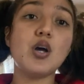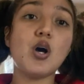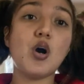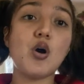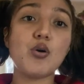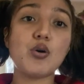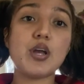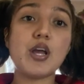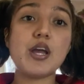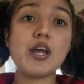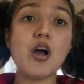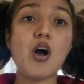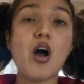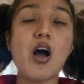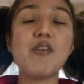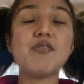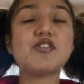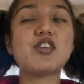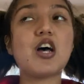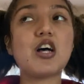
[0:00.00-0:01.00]
Okay, y'all,
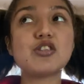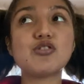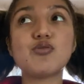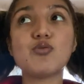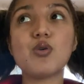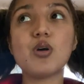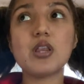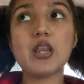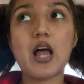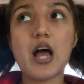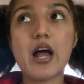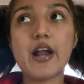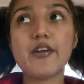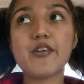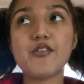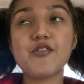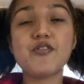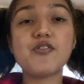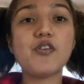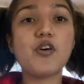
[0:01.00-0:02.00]
I've talked to a lot
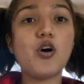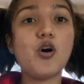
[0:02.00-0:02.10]
of